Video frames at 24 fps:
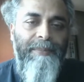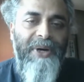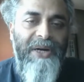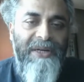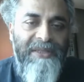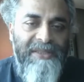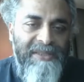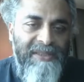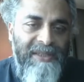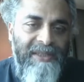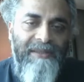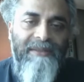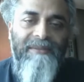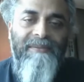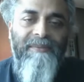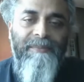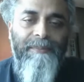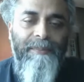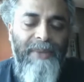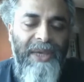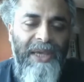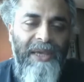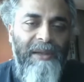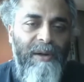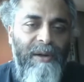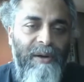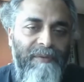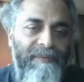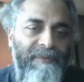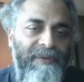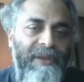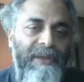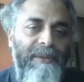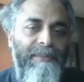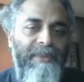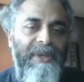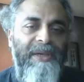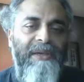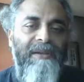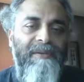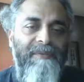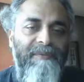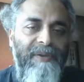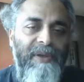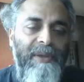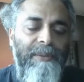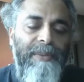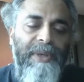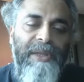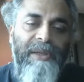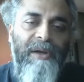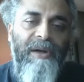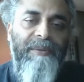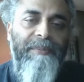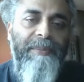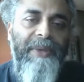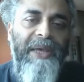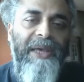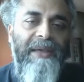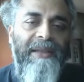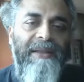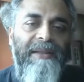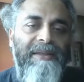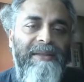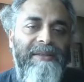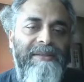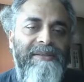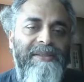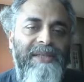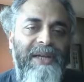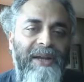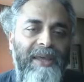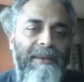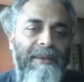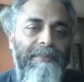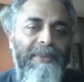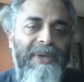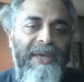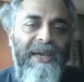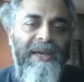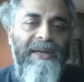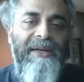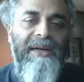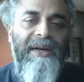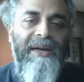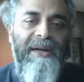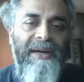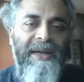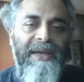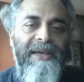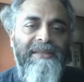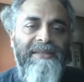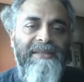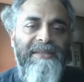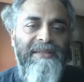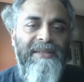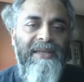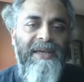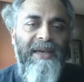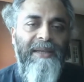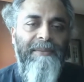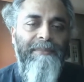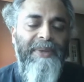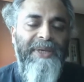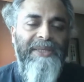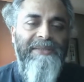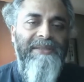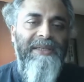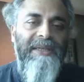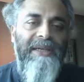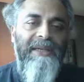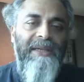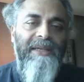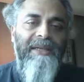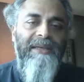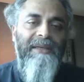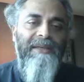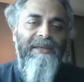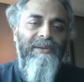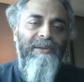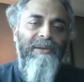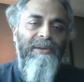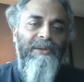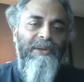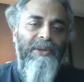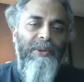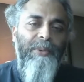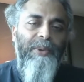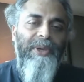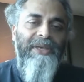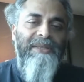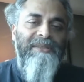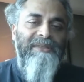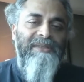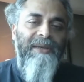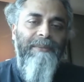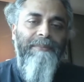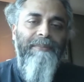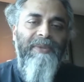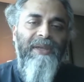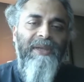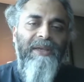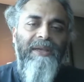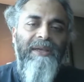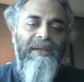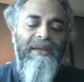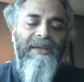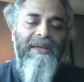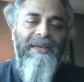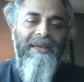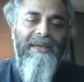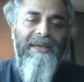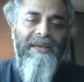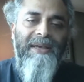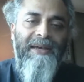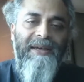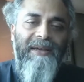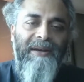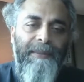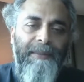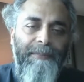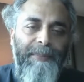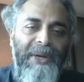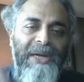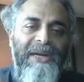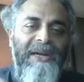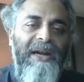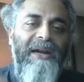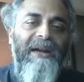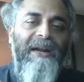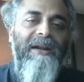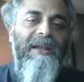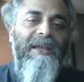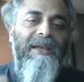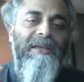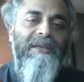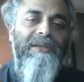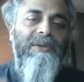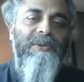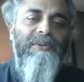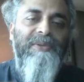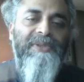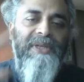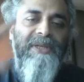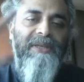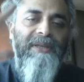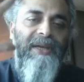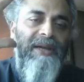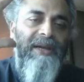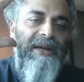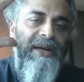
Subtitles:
person, male or female or male, sitting behind a desk and basically doing something repeatedly using